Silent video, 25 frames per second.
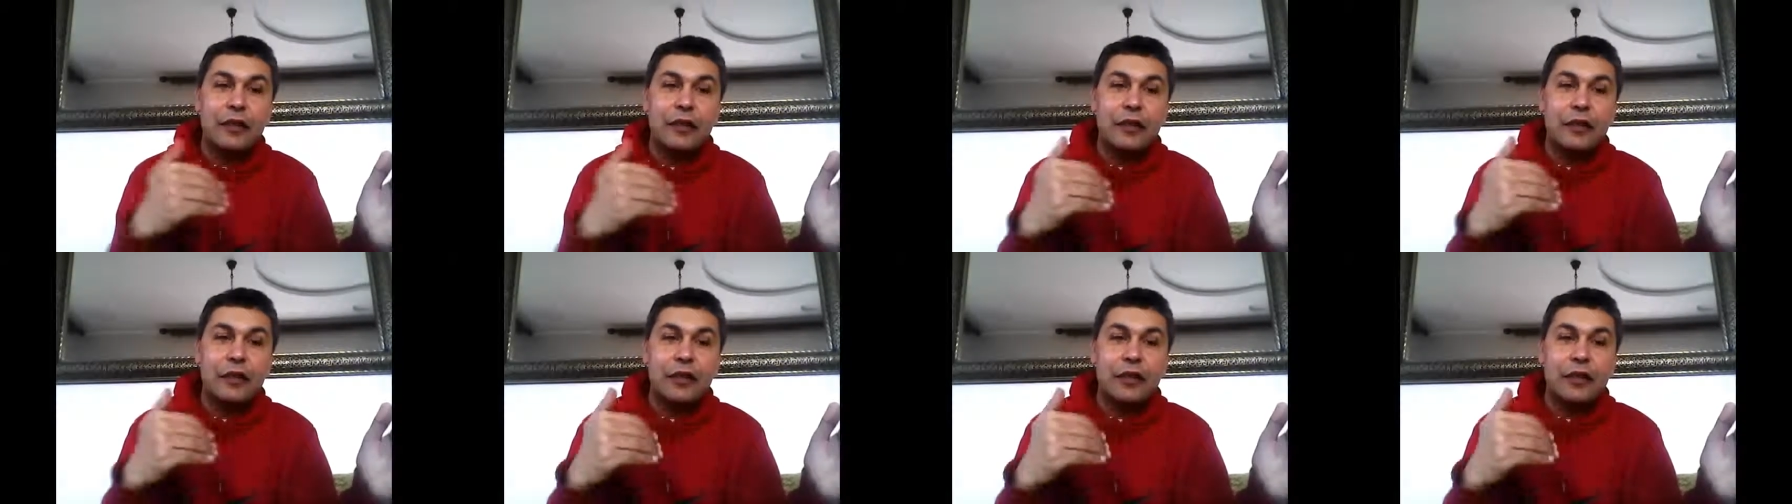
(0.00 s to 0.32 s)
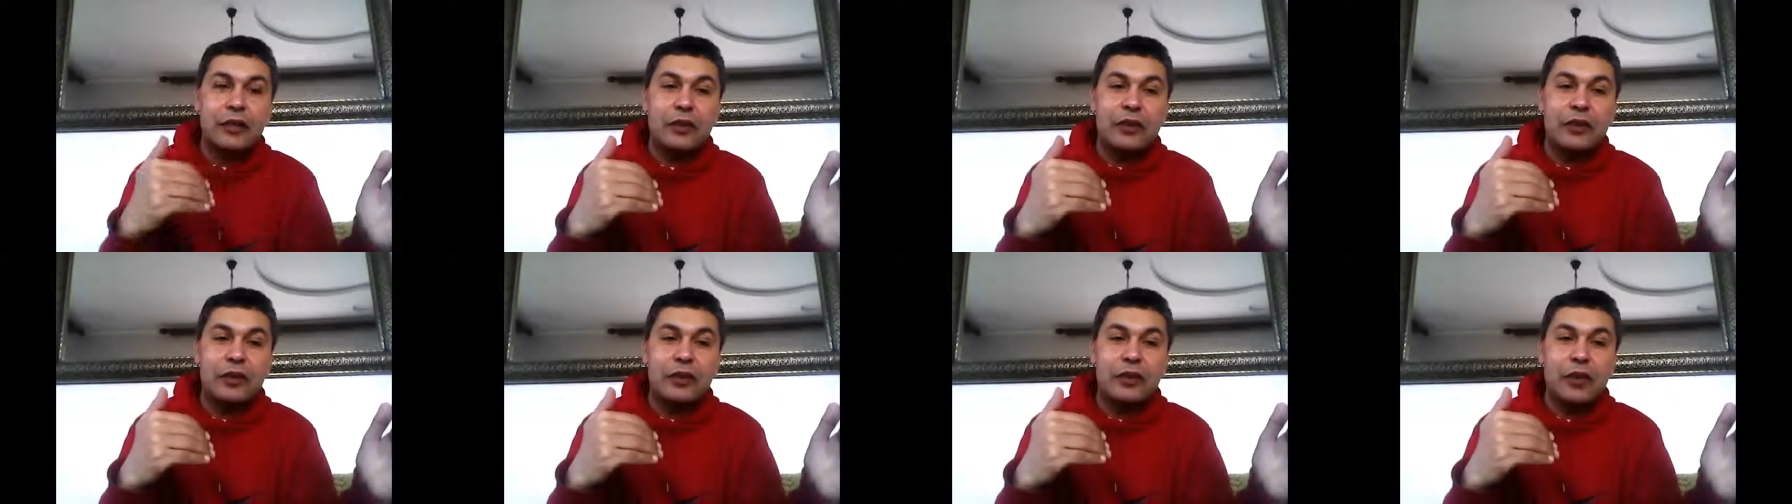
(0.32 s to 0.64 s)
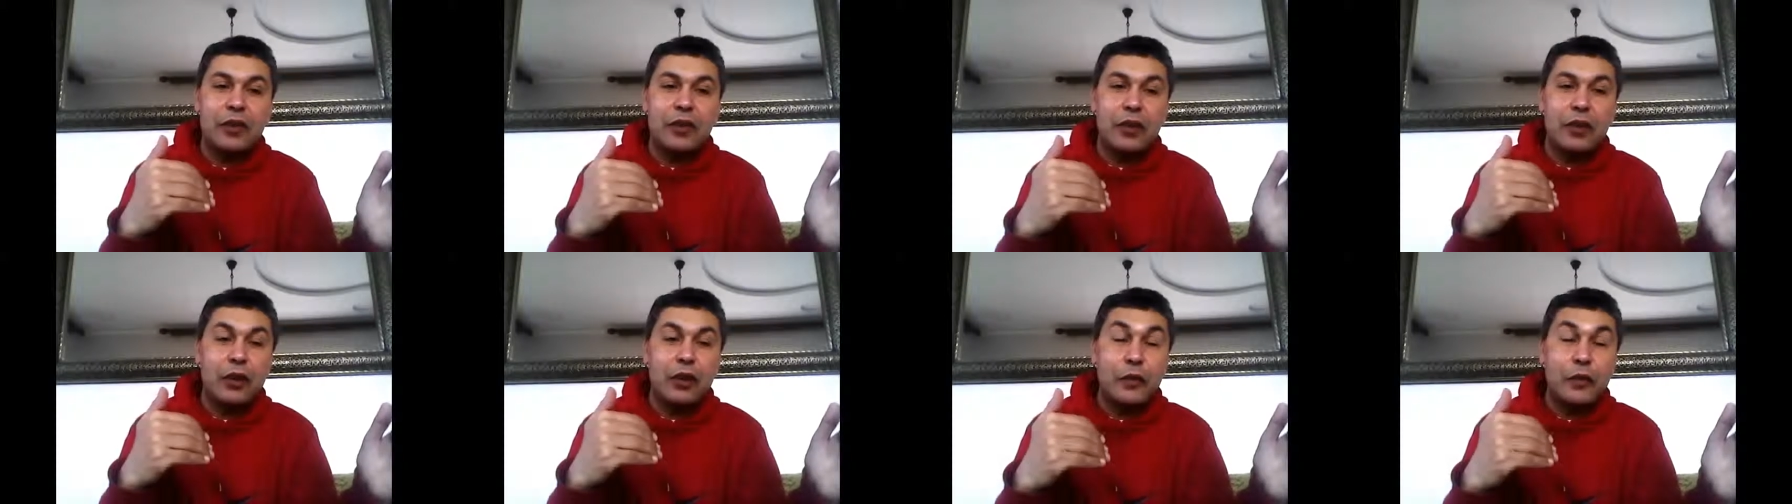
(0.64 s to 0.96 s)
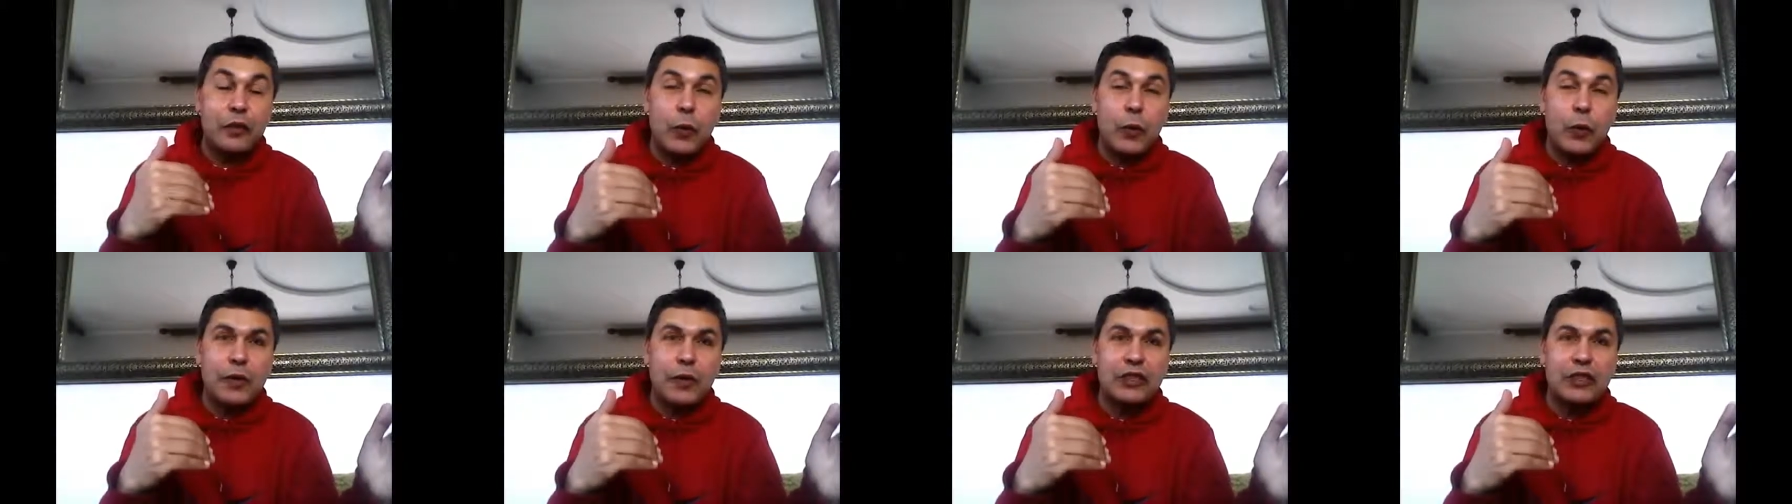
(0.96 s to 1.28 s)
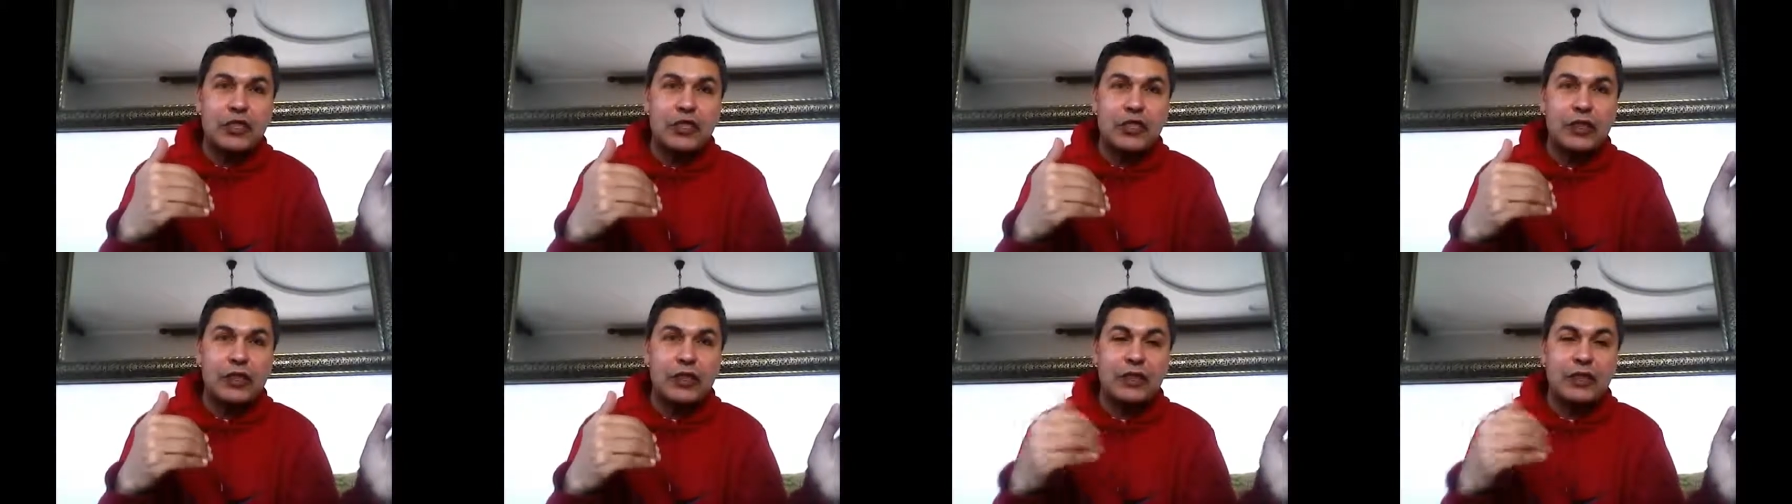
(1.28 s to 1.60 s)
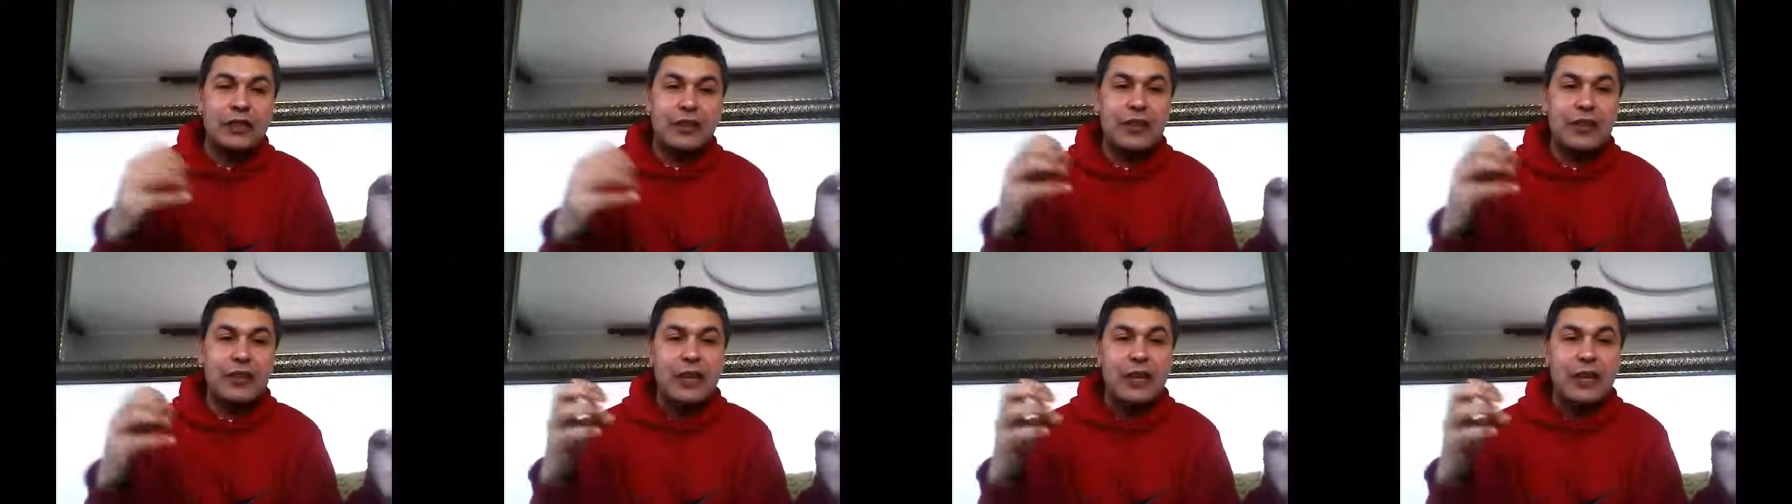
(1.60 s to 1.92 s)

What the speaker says: questions